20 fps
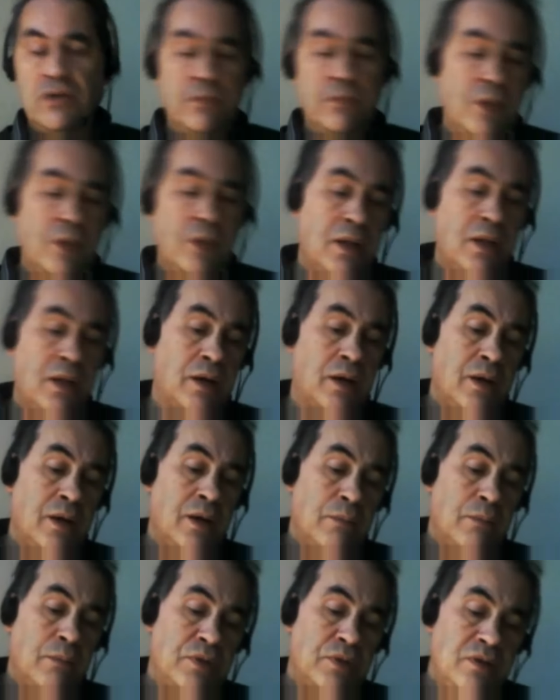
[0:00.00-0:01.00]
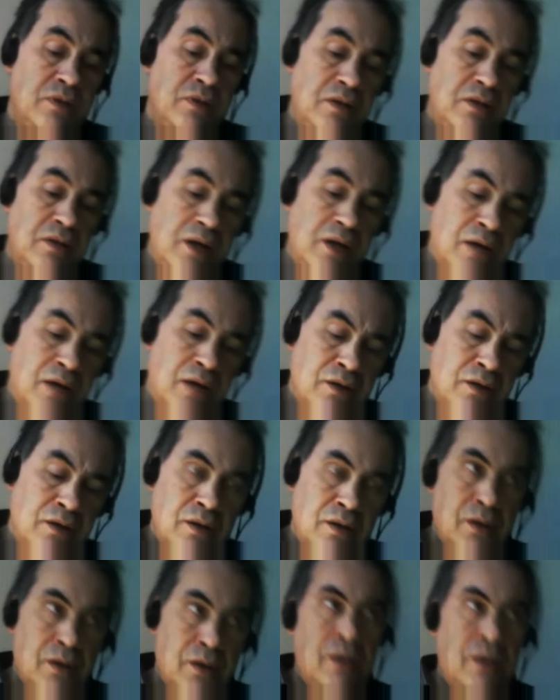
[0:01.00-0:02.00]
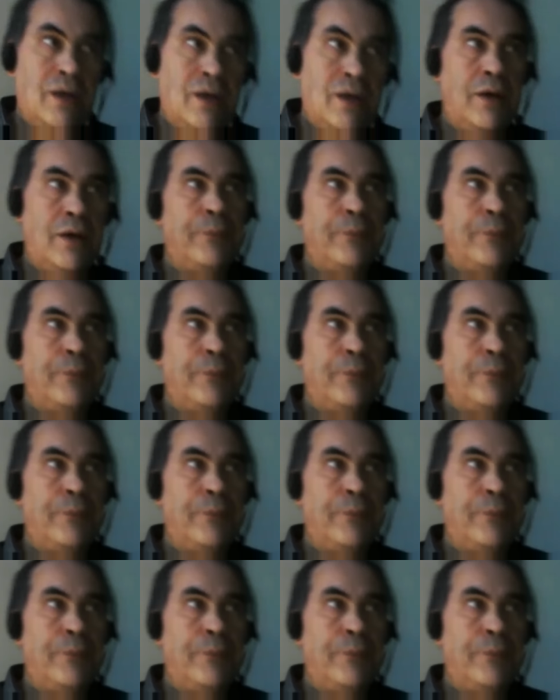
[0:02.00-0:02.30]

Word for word: Now, yeah. but the, the other uh,